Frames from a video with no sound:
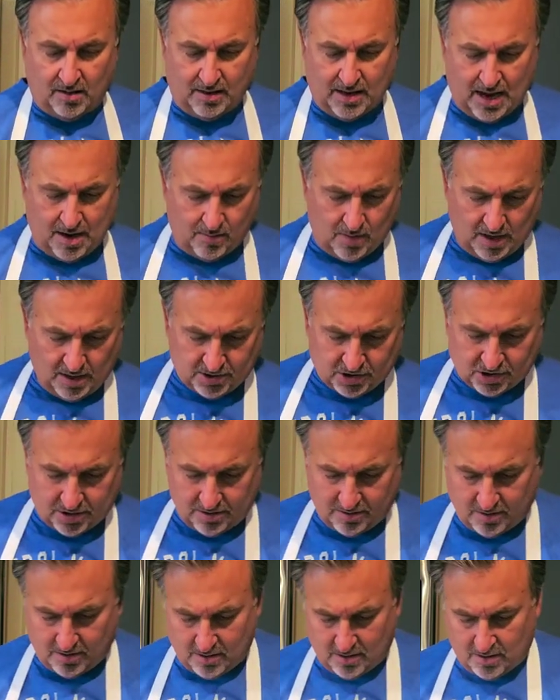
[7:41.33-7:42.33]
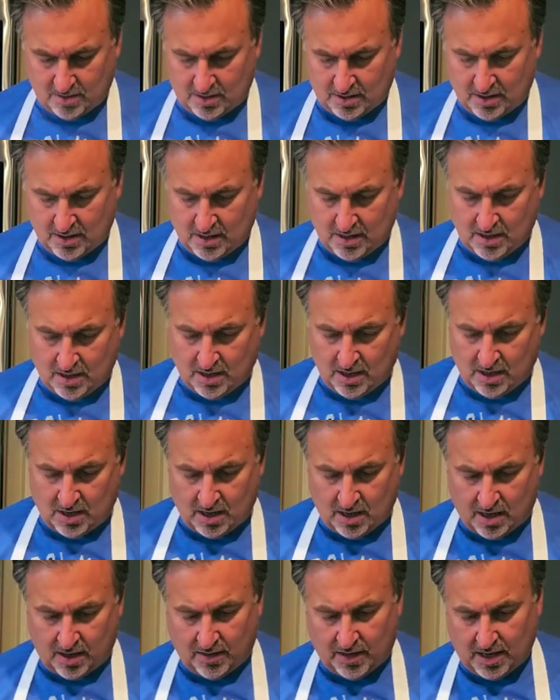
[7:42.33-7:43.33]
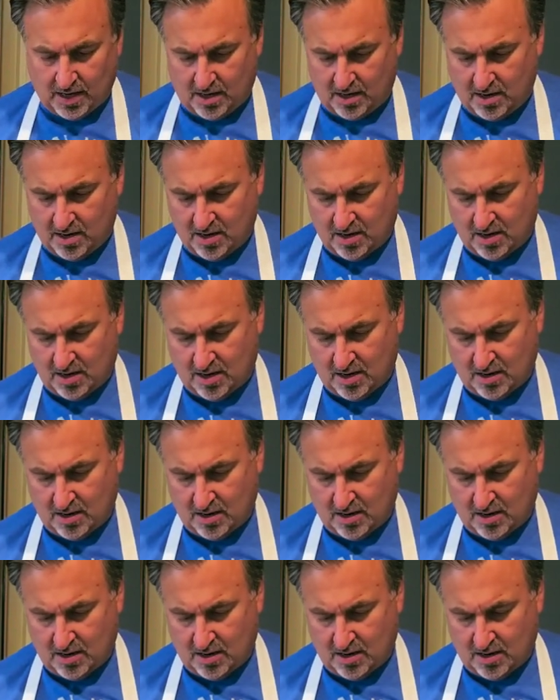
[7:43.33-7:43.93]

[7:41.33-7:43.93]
Not much. And then